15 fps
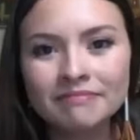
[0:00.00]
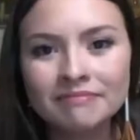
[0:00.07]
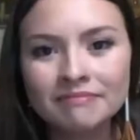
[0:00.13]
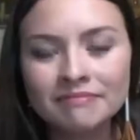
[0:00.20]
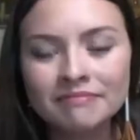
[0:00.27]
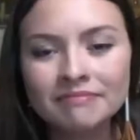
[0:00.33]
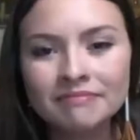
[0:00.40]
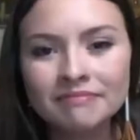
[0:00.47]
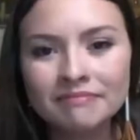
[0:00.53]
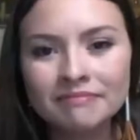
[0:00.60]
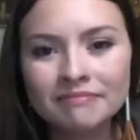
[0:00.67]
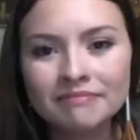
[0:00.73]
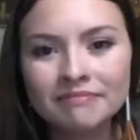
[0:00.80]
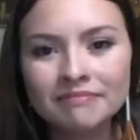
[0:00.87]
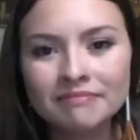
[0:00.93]

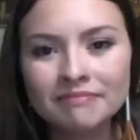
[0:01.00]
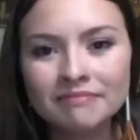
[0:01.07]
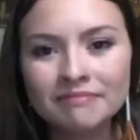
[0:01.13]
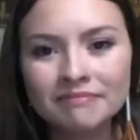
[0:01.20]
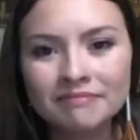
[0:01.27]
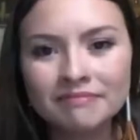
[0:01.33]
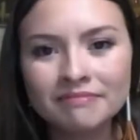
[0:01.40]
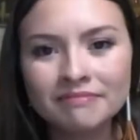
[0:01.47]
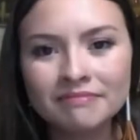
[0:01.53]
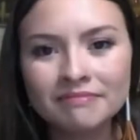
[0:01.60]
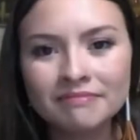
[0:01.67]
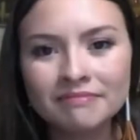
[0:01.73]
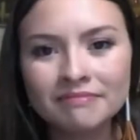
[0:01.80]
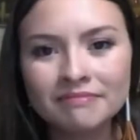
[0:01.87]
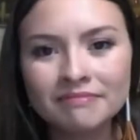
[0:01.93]

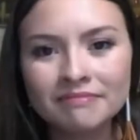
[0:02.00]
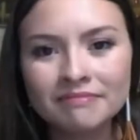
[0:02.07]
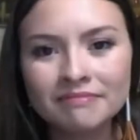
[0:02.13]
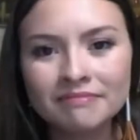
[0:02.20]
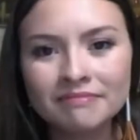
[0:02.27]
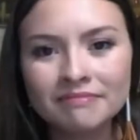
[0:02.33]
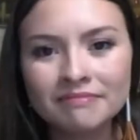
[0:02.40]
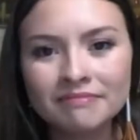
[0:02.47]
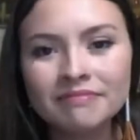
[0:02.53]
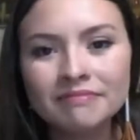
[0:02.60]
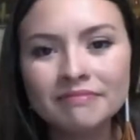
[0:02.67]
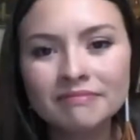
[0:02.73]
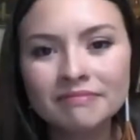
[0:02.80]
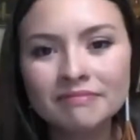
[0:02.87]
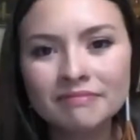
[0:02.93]

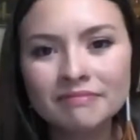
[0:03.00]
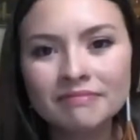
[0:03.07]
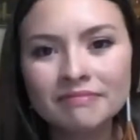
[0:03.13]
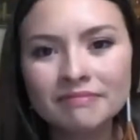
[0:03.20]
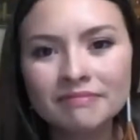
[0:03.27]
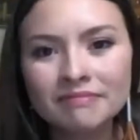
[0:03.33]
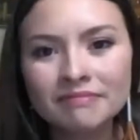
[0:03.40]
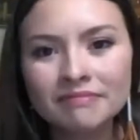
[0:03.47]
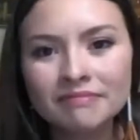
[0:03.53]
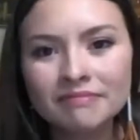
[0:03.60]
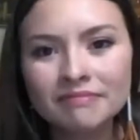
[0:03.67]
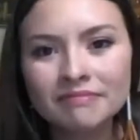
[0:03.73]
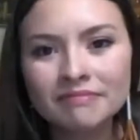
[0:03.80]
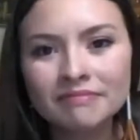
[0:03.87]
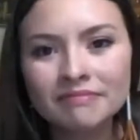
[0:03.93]

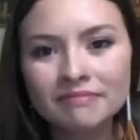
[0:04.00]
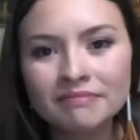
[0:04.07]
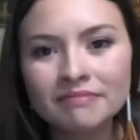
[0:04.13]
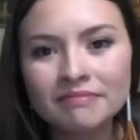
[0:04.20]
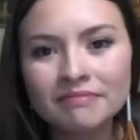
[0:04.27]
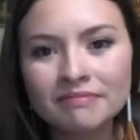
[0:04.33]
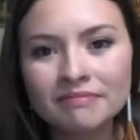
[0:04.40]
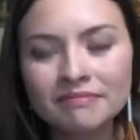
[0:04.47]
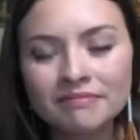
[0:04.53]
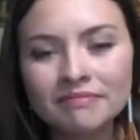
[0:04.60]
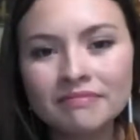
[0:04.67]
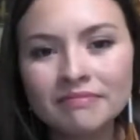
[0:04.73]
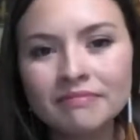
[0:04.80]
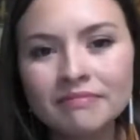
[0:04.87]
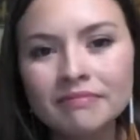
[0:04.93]

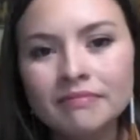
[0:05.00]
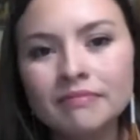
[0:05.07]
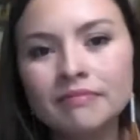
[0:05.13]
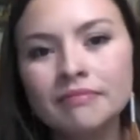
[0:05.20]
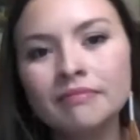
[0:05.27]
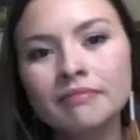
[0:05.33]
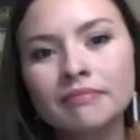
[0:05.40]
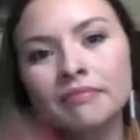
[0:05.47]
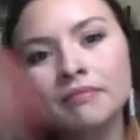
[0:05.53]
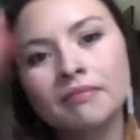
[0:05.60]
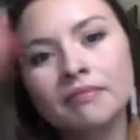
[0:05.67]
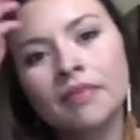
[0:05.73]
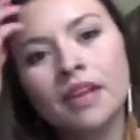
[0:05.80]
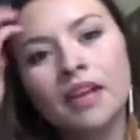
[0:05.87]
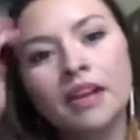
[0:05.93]

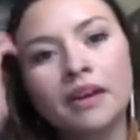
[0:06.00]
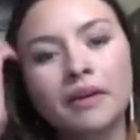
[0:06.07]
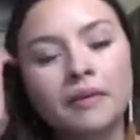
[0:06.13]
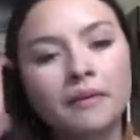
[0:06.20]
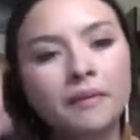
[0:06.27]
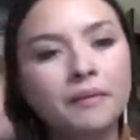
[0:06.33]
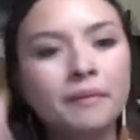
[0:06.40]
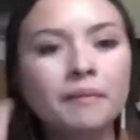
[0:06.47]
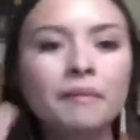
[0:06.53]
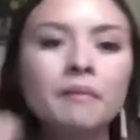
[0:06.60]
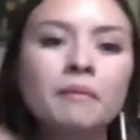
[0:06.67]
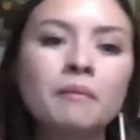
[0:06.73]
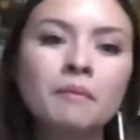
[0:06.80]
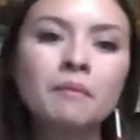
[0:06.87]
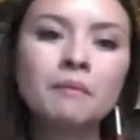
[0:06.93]

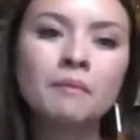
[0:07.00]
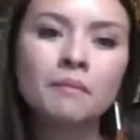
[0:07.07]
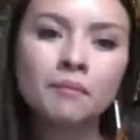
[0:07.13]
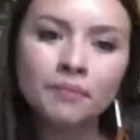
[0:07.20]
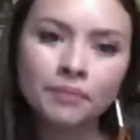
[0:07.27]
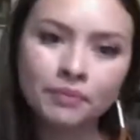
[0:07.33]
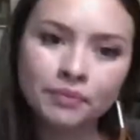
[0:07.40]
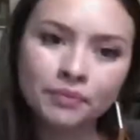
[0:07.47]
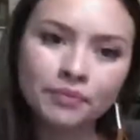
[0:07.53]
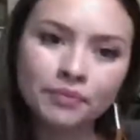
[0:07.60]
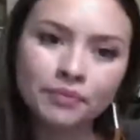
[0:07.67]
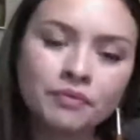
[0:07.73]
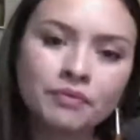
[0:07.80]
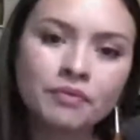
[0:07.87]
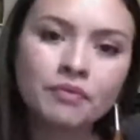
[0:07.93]

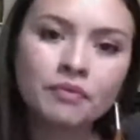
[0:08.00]
This person isn't speaking.